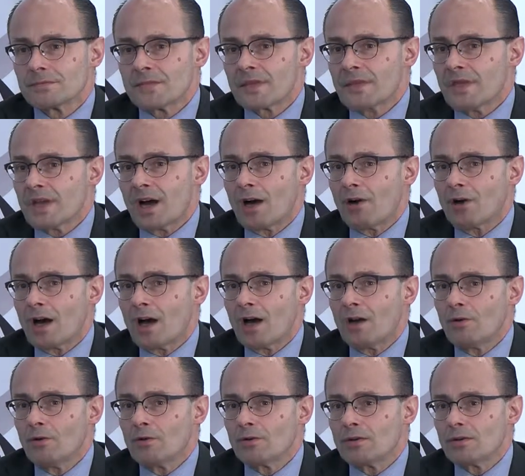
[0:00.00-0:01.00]

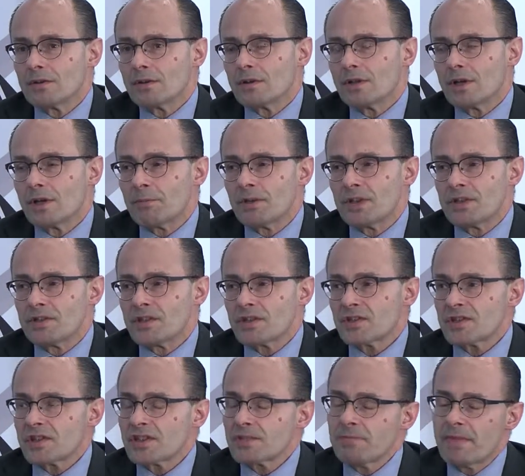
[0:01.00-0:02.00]
how I mean,
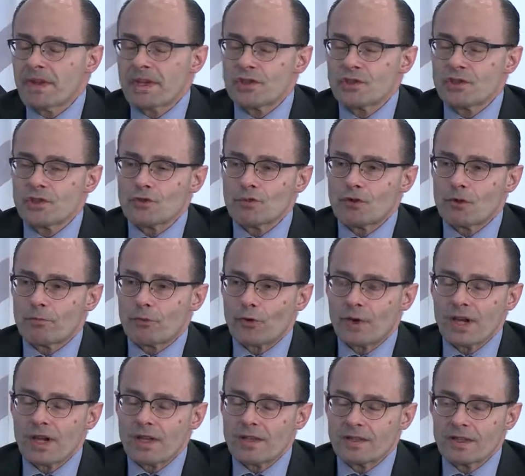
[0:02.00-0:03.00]
just managing your
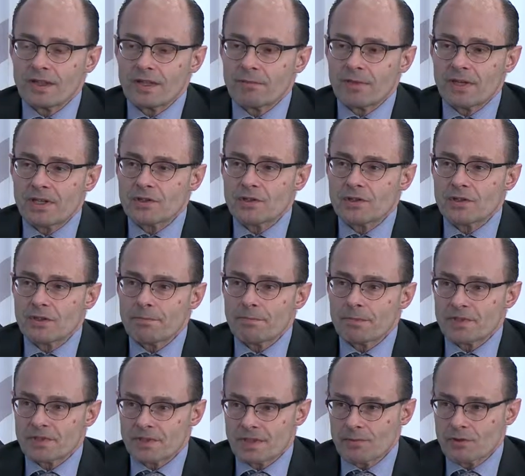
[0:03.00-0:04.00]
brand and managing the
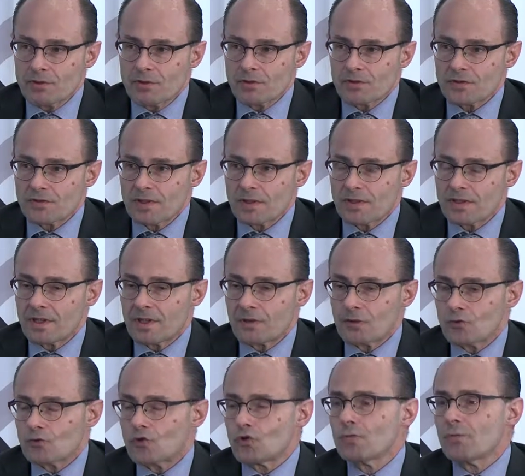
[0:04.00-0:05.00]
perceptions that the
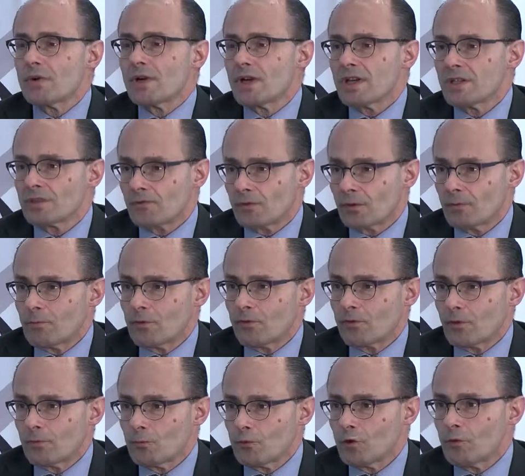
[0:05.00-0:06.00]
consumer has
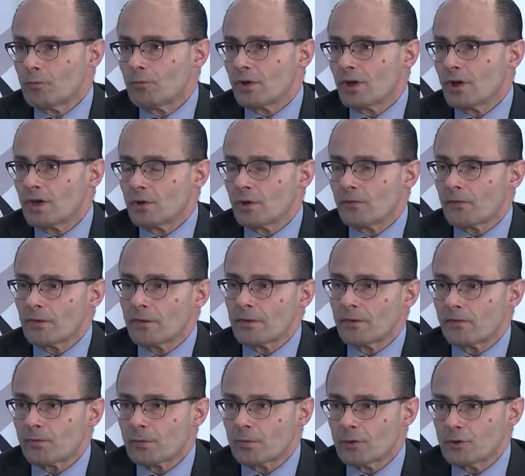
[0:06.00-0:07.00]
from your brand
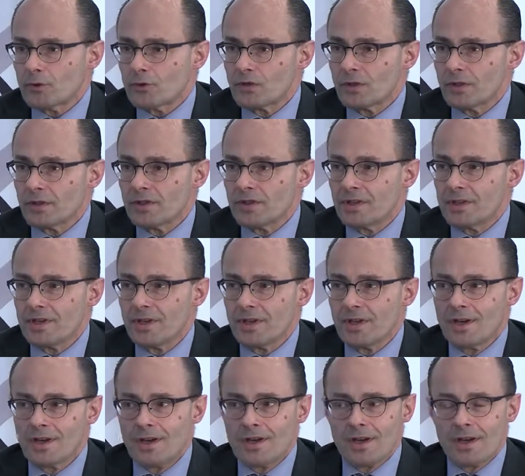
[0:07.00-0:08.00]
from the utility.
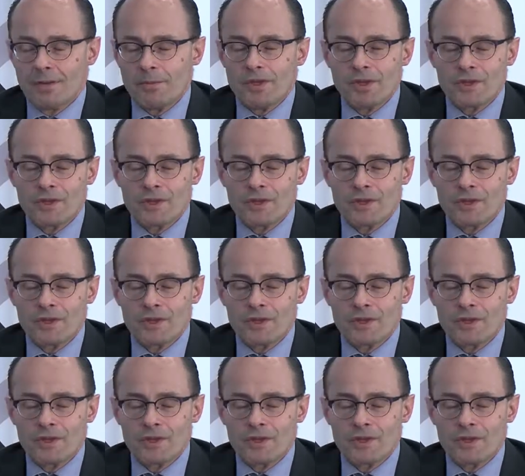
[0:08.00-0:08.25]
I mean, a